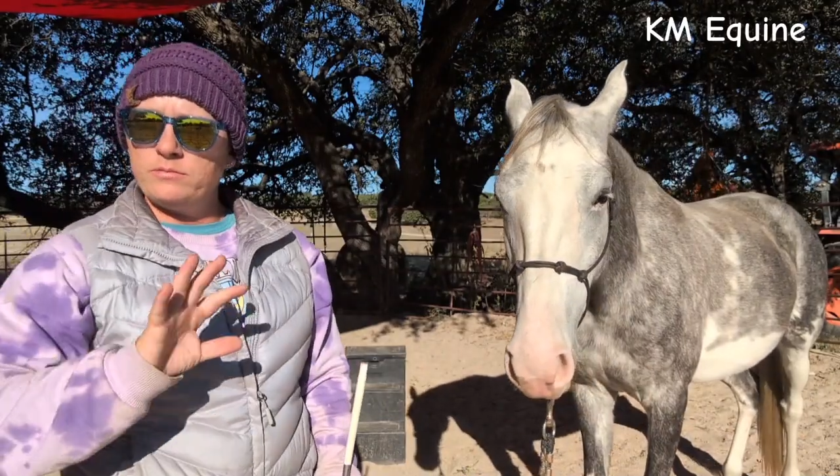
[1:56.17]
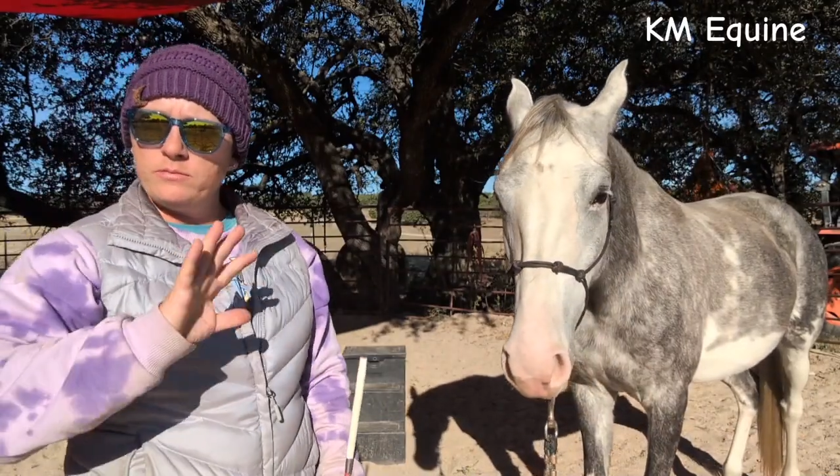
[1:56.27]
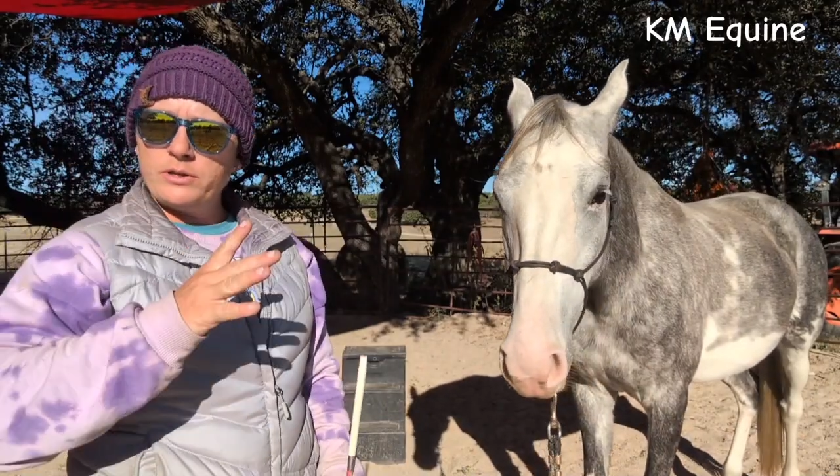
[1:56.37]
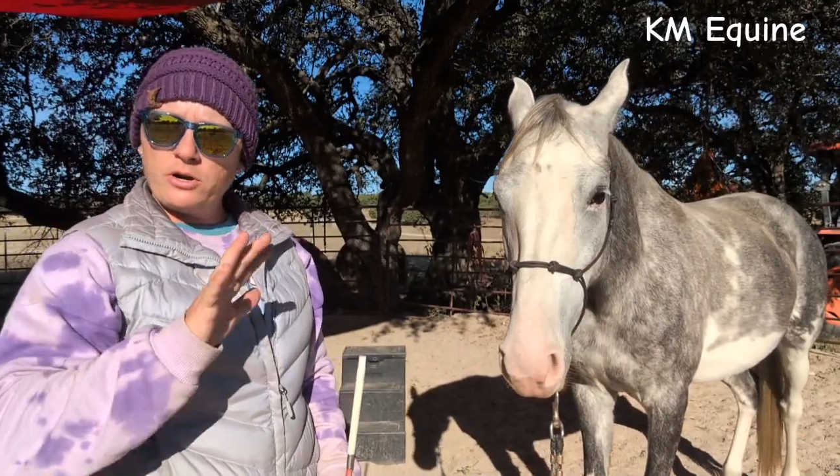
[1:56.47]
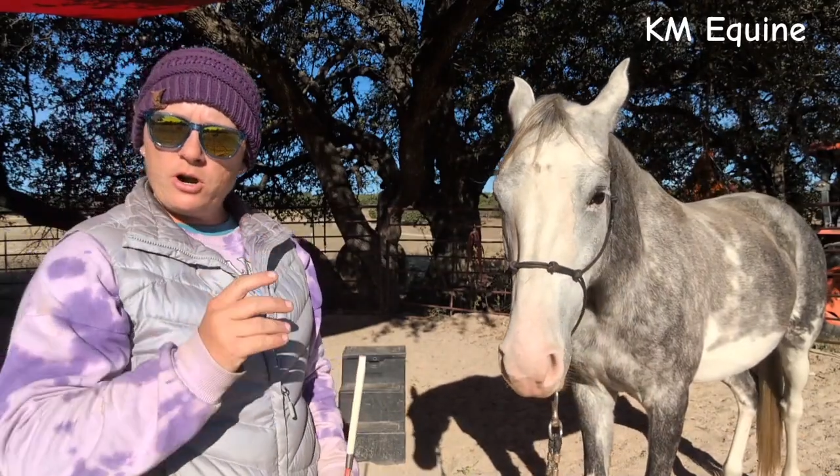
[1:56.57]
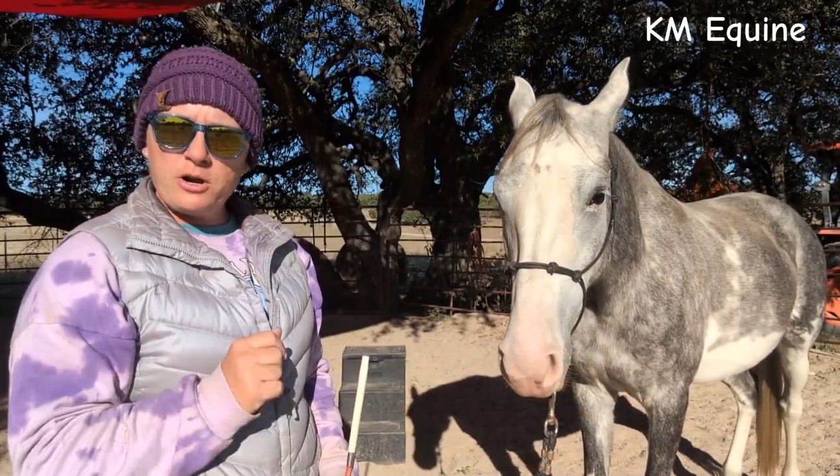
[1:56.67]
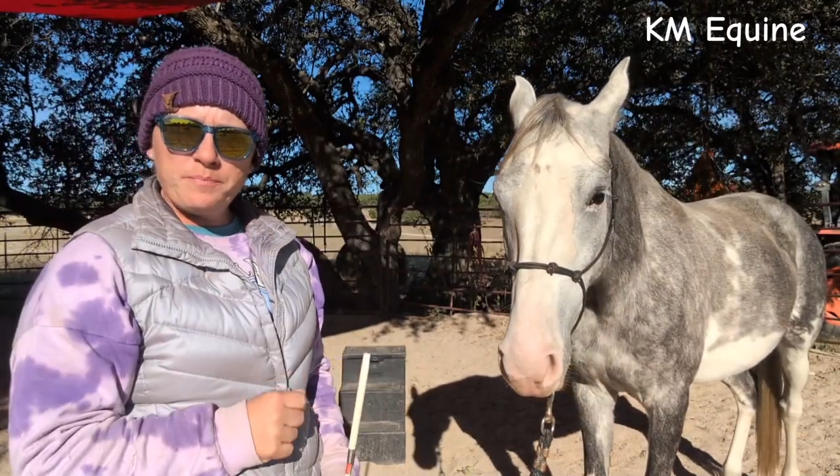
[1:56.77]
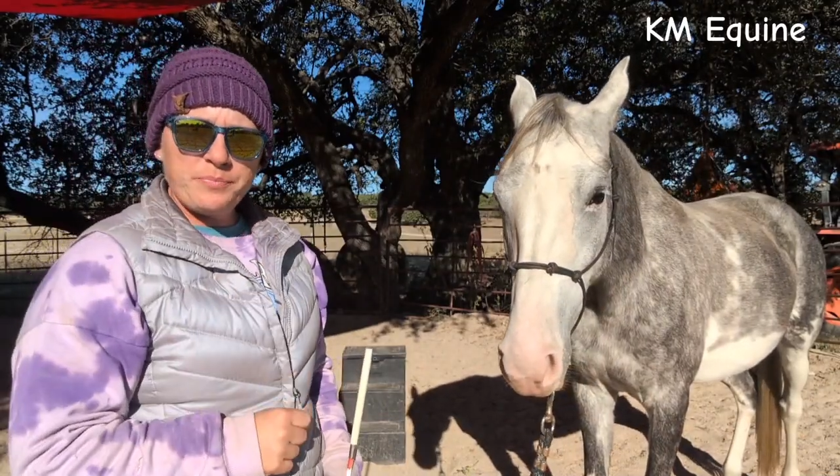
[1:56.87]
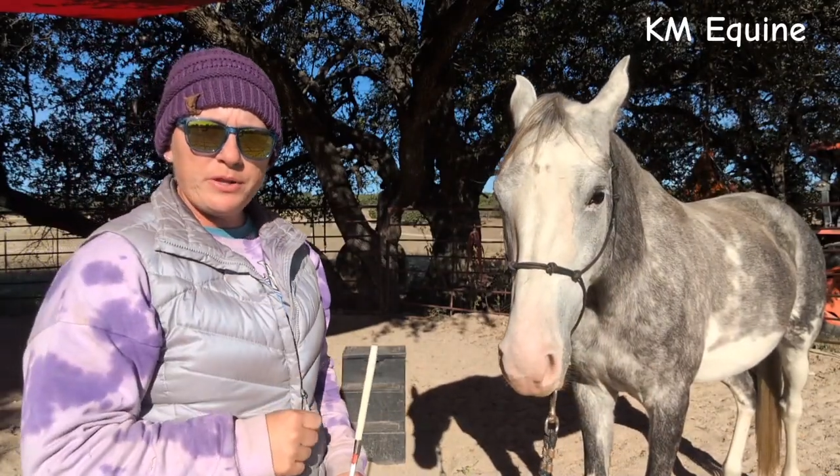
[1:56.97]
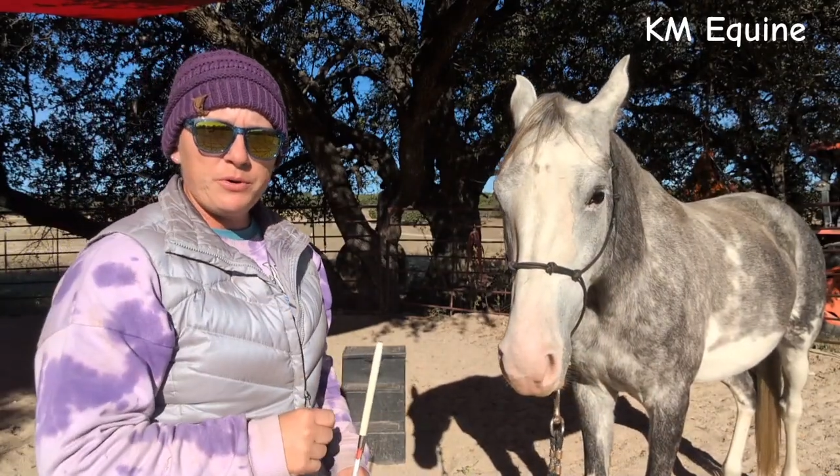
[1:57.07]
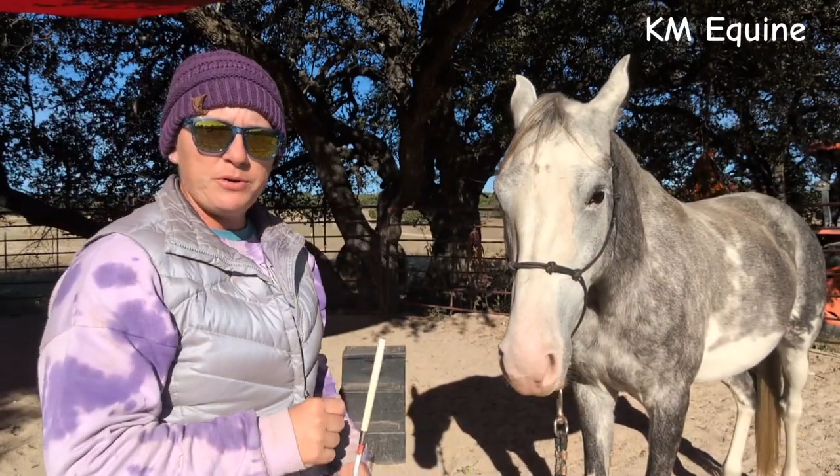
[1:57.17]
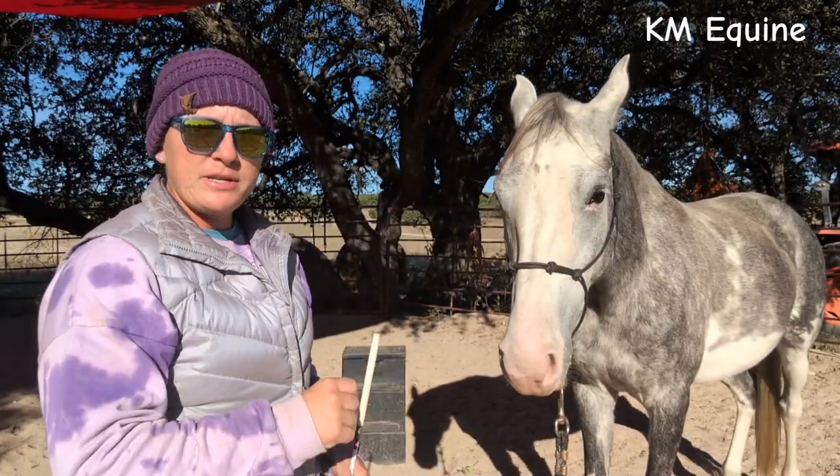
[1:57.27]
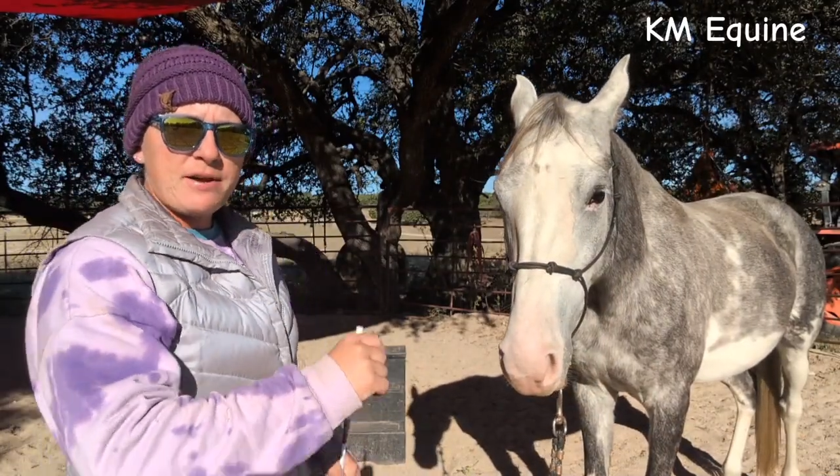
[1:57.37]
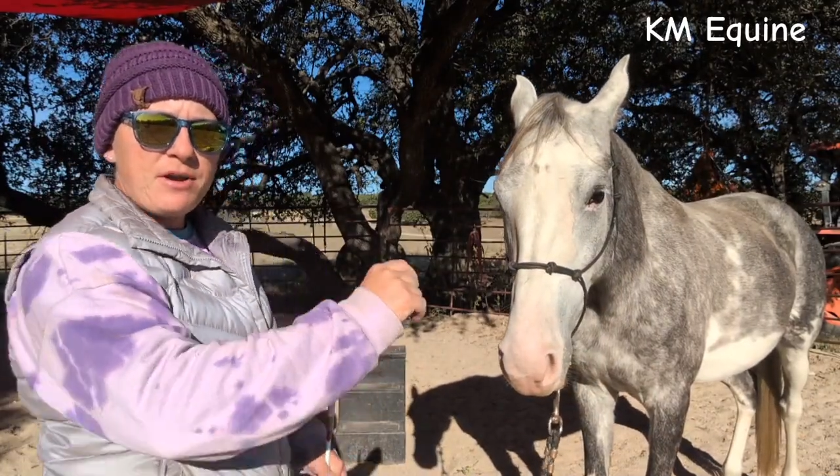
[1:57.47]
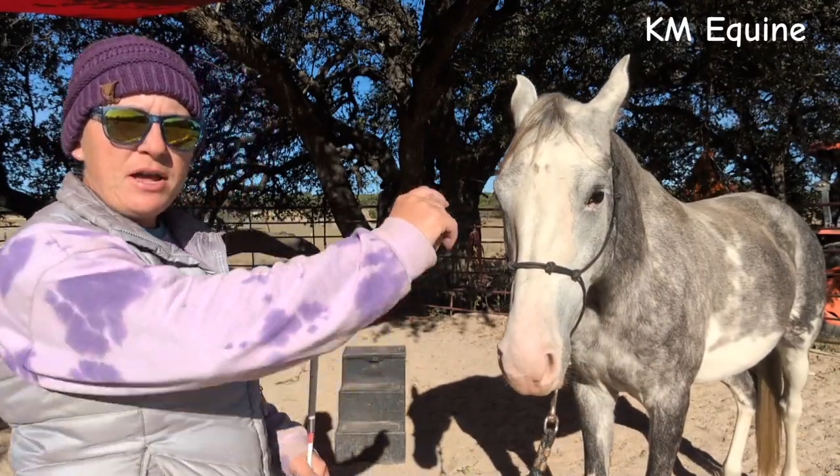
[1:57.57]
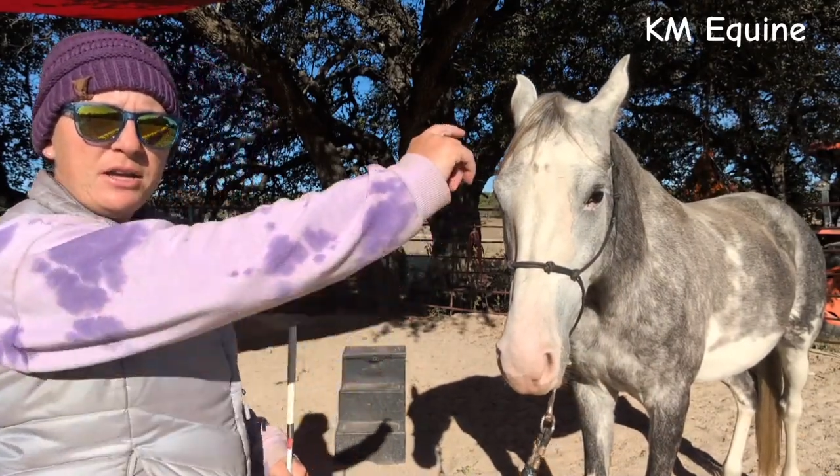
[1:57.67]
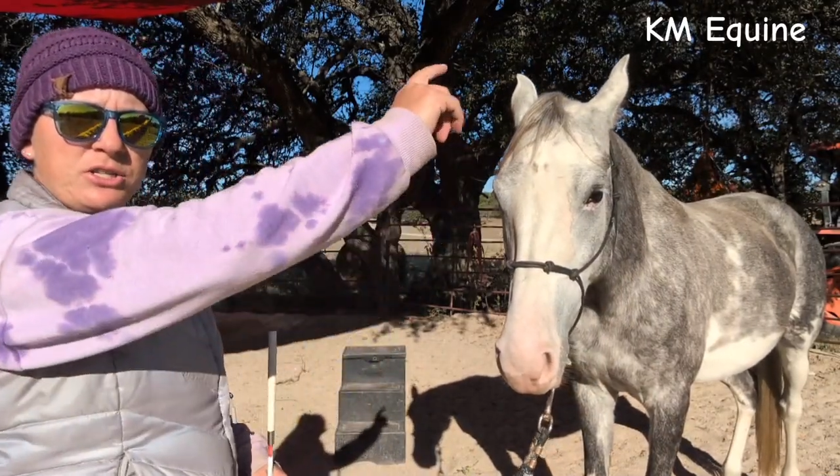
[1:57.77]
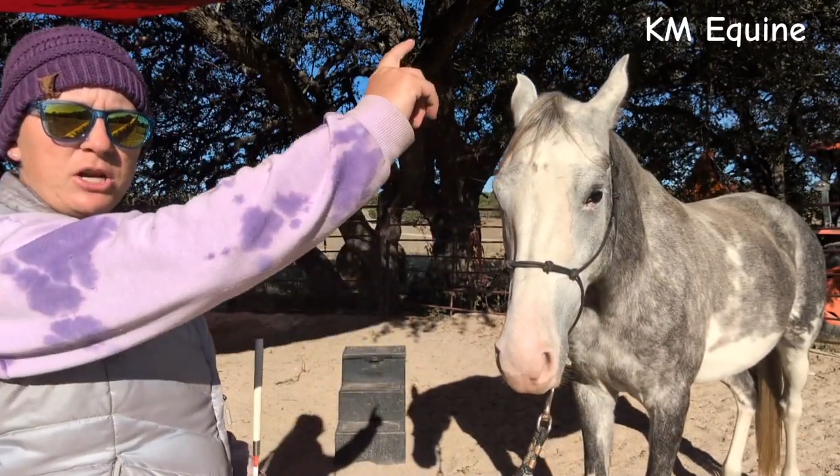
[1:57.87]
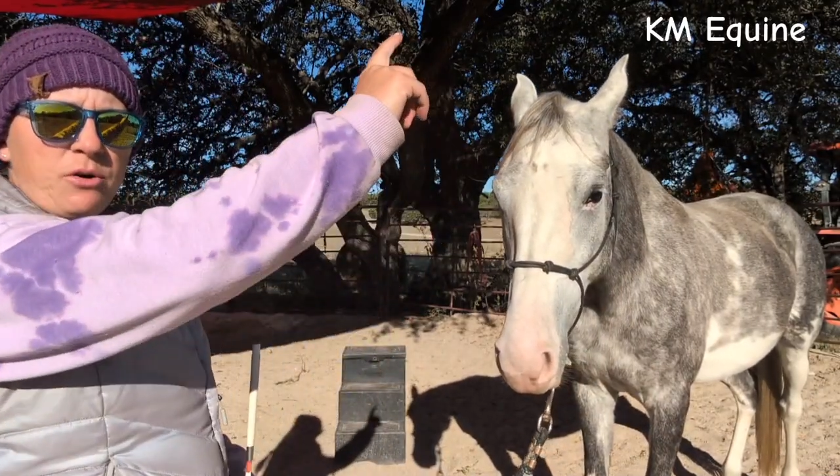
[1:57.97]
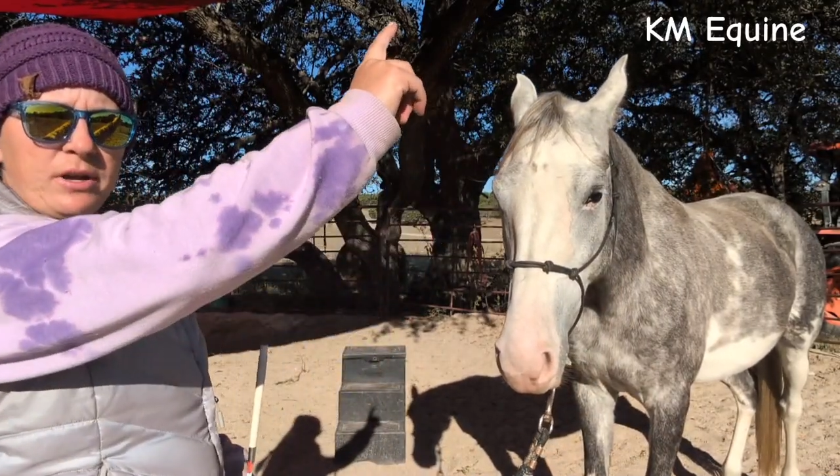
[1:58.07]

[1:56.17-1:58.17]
with our arm, and we always have. So